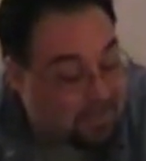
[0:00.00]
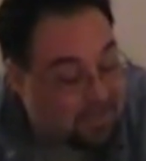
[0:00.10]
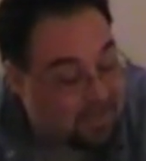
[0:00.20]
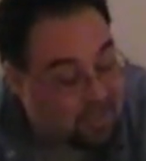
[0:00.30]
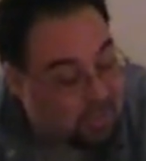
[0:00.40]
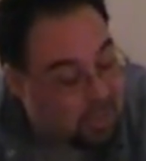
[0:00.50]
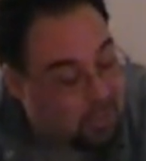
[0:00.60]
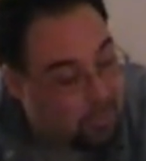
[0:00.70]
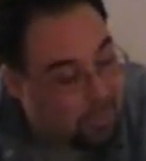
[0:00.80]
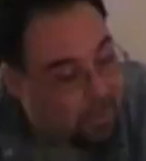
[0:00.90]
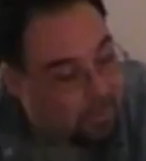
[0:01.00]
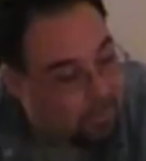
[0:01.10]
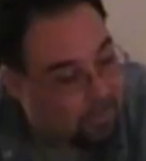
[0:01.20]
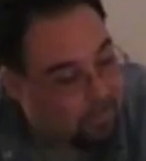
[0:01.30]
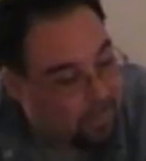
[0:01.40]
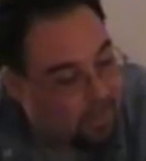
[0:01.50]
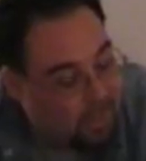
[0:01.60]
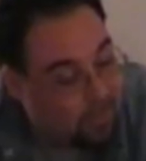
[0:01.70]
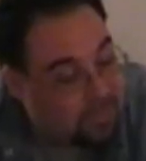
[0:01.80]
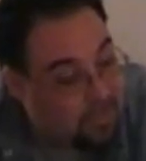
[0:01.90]
essentially a nobody, but
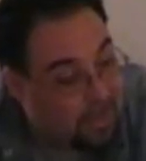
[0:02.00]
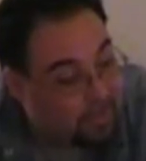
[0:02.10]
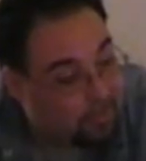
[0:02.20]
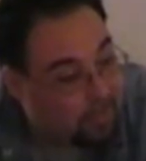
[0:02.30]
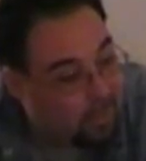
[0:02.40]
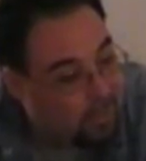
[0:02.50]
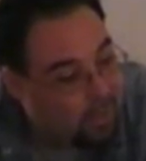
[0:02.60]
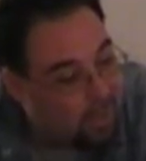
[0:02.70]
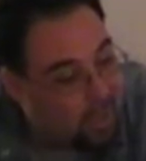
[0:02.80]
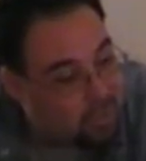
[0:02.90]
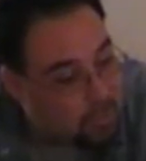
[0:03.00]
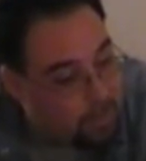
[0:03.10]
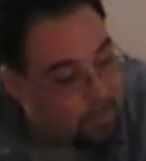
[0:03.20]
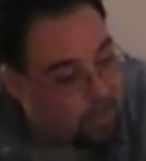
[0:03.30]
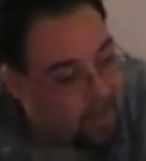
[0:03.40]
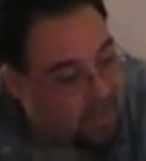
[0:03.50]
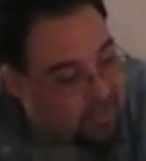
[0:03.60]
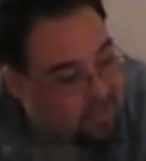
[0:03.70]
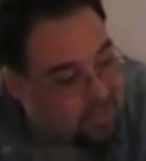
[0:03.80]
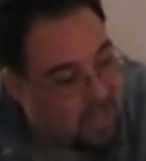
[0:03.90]
he was the mandatory. Super middleweight action.